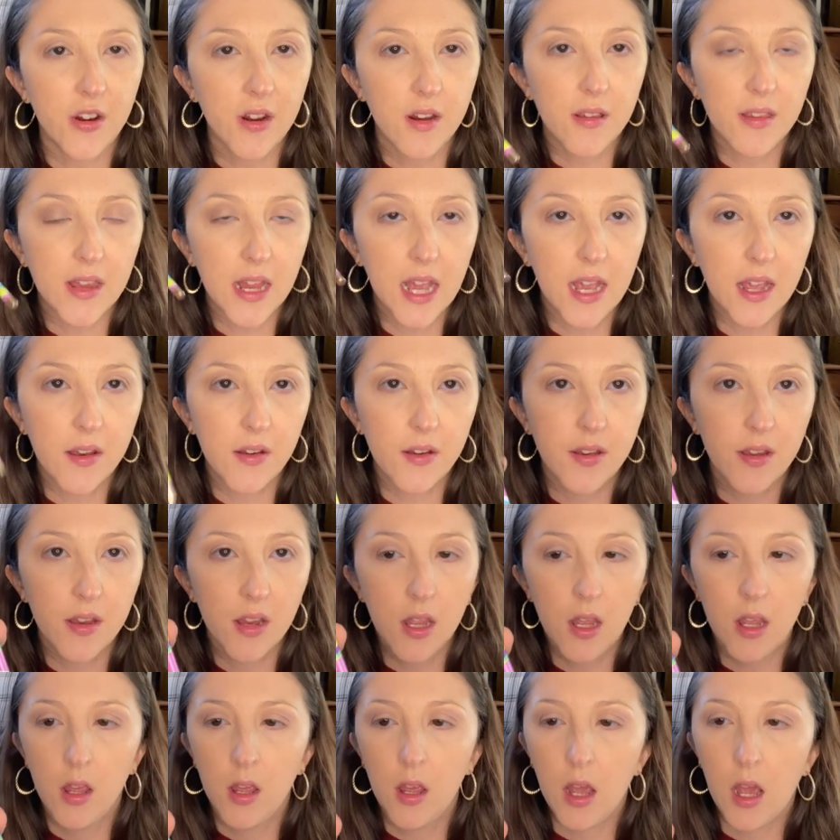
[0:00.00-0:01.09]
set,
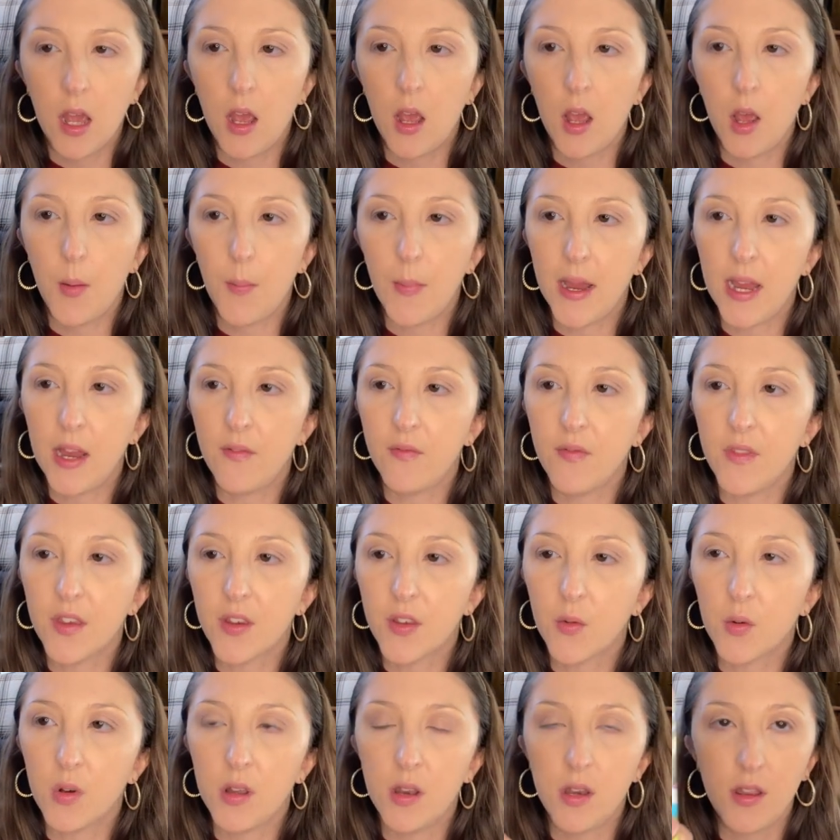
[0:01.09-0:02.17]
I have this
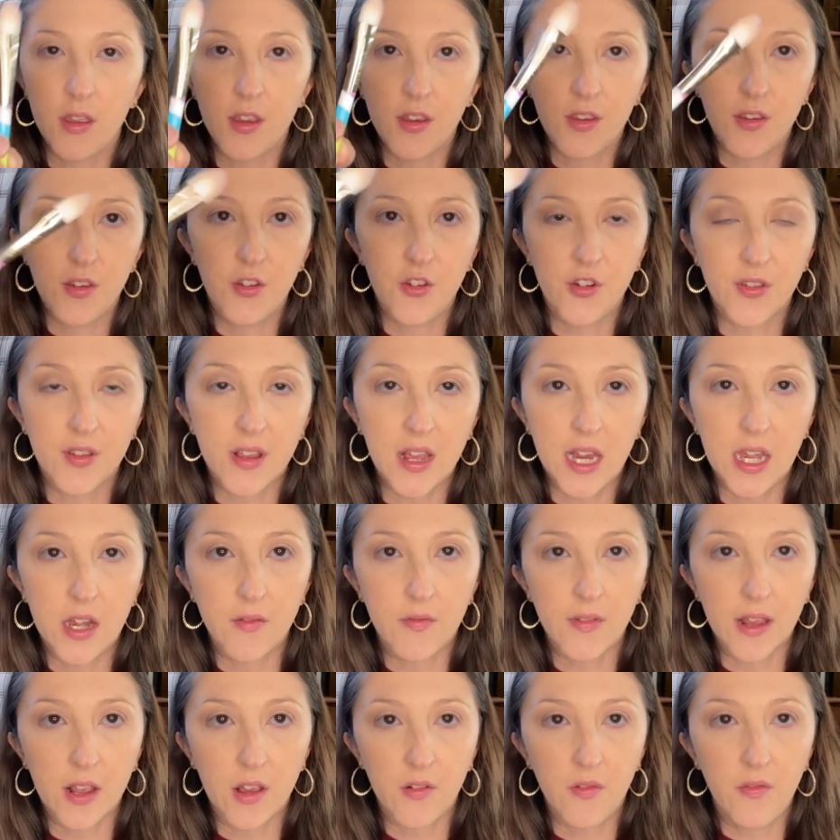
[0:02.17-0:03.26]
one. This is just kind of
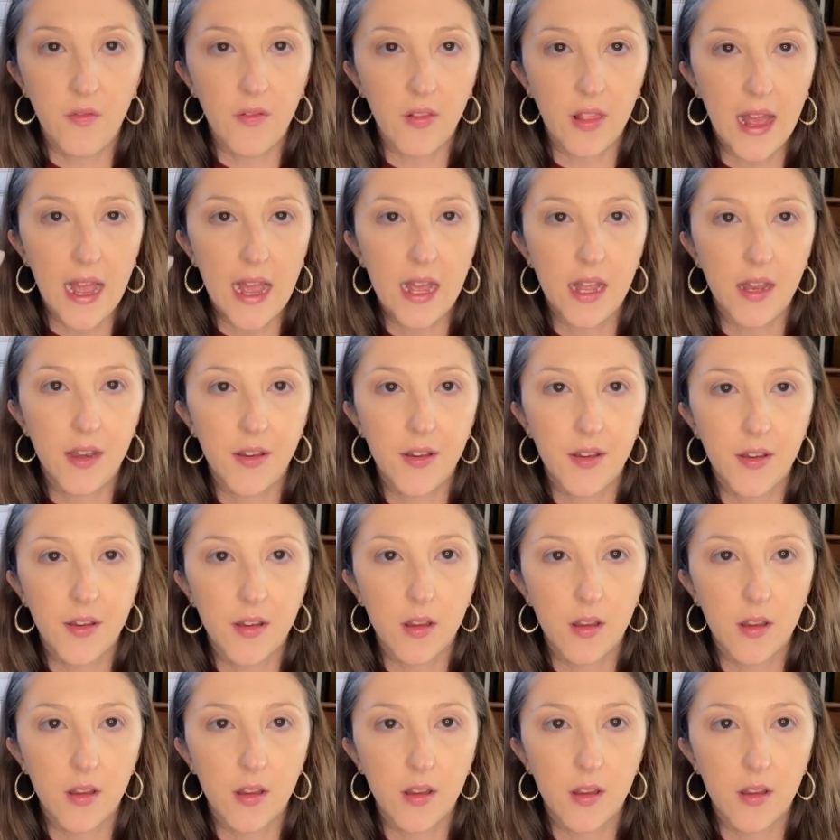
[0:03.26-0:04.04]
like a flat